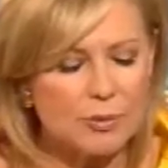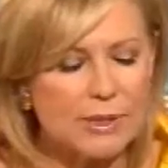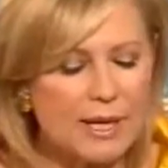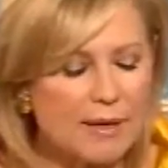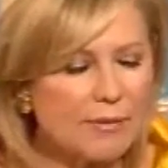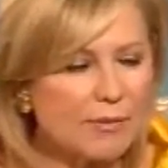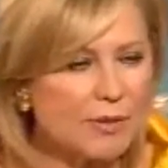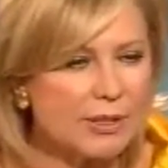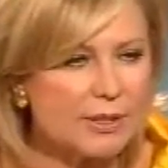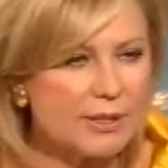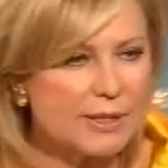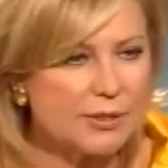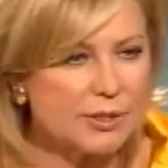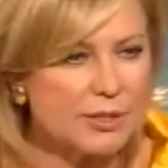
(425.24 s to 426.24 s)
recovery
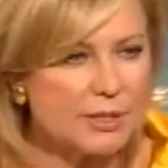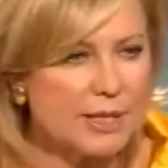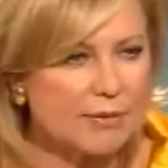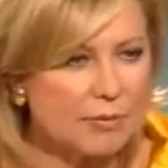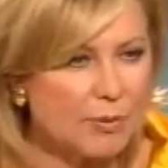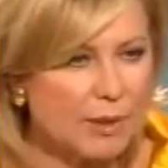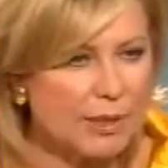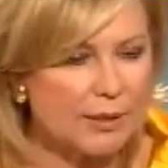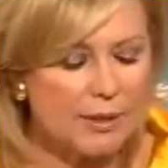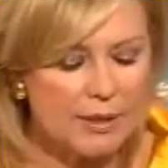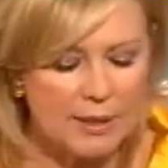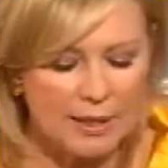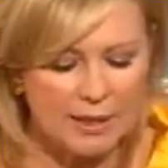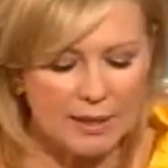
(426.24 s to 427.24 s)
is such a tough one,
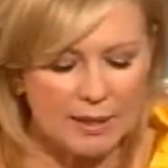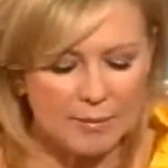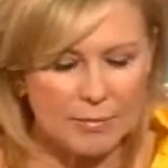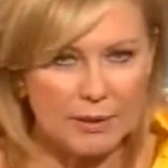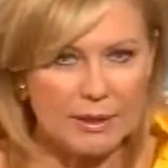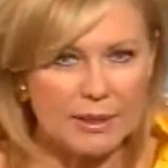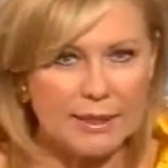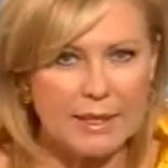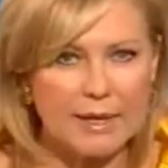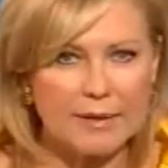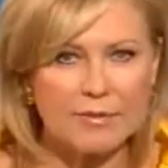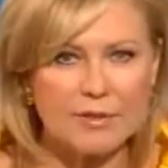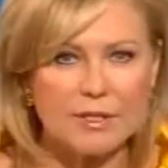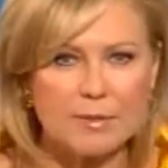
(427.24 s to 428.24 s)
Lily, and
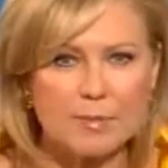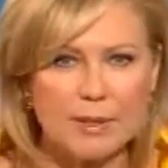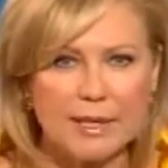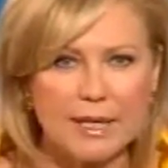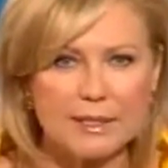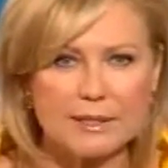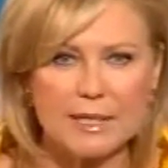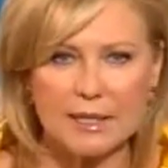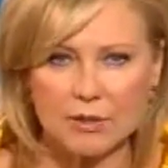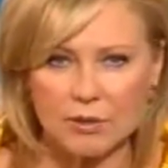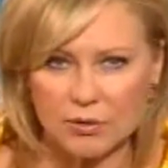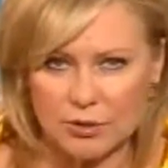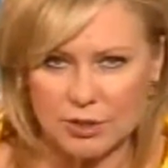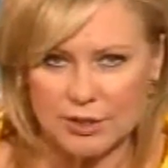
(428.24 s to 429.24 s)
after this break, our
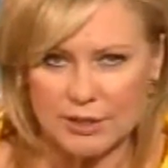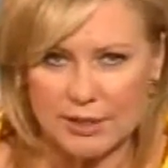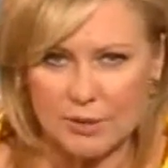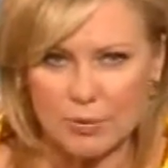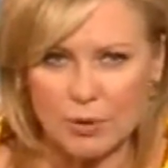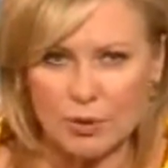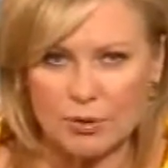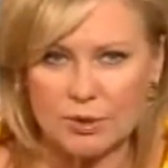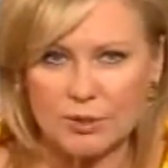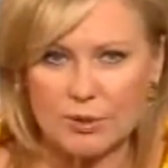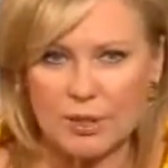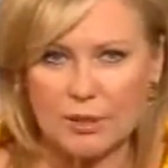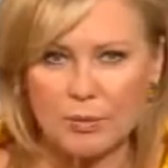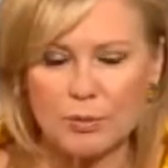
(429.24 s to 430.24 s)
psychologist, Ian
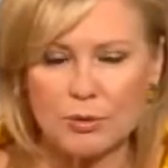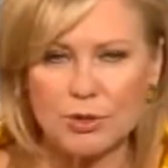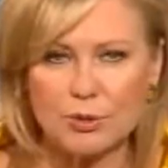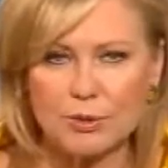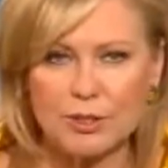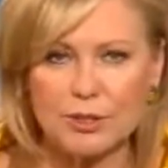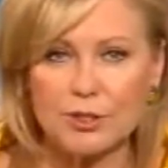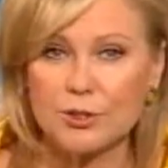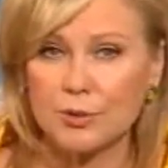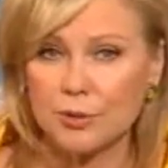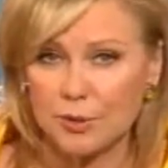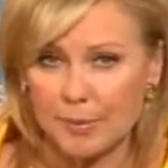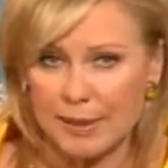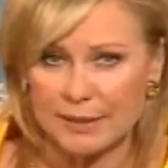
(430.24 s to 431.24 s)
Wallace, will join us to
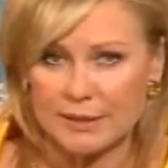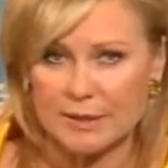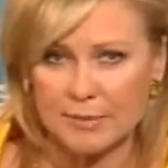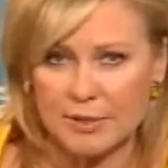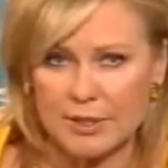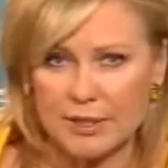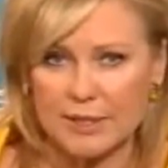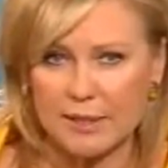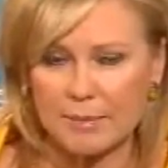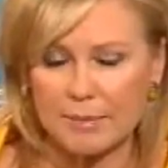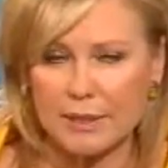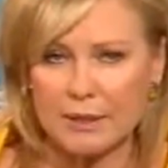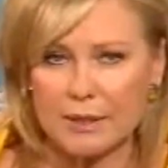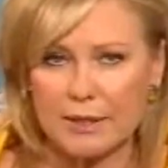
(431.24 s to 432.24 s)
talk about some of the
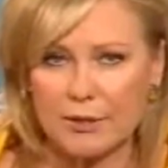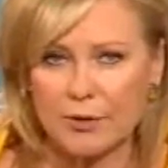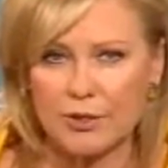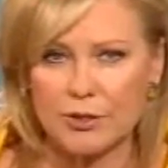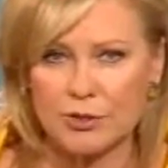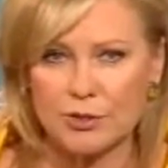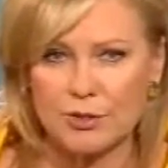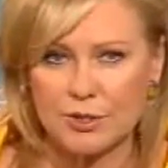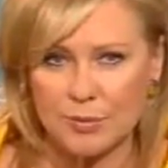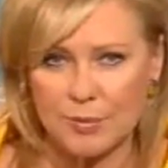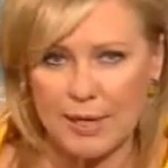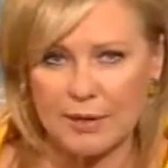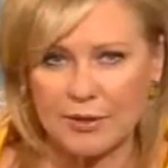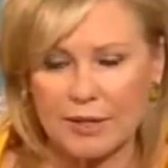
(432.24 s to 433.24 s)
mental health issues
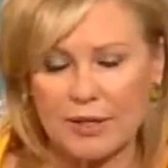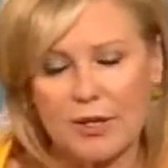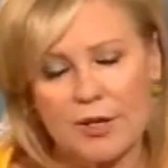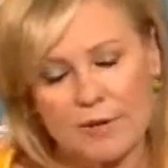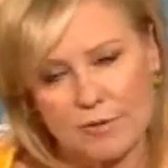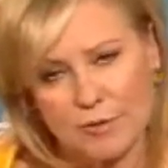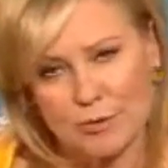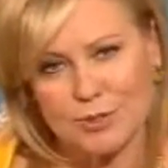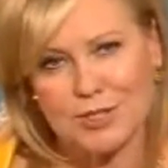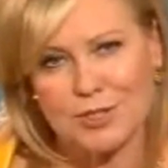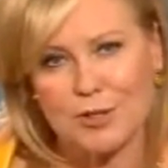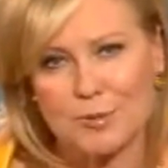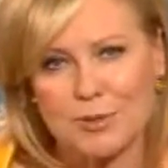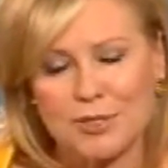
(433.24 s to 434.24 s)
surrounding forced
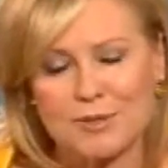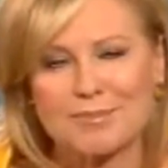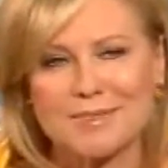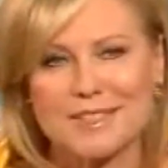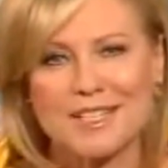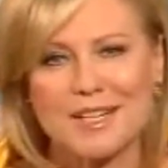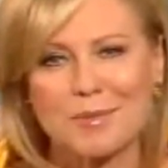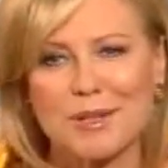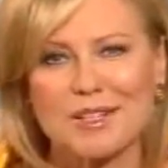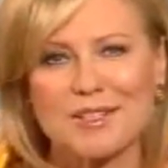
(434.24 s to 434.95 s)
adoption. Stay with